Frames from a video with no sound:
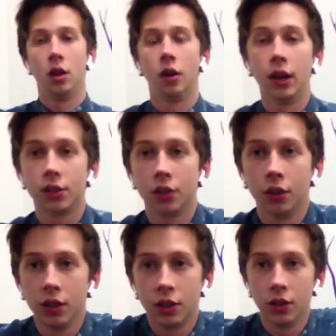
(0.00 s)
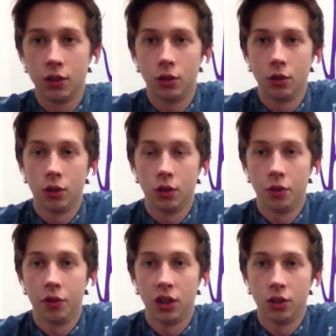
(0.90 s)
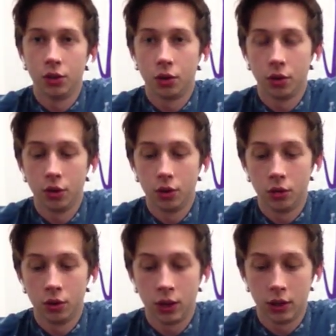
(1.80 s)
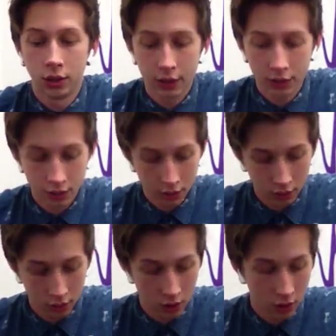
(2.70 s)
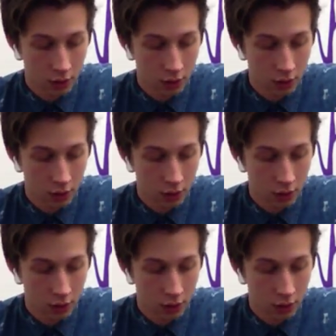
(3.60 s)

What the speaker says: Alright, so this is your video tutorial lesson.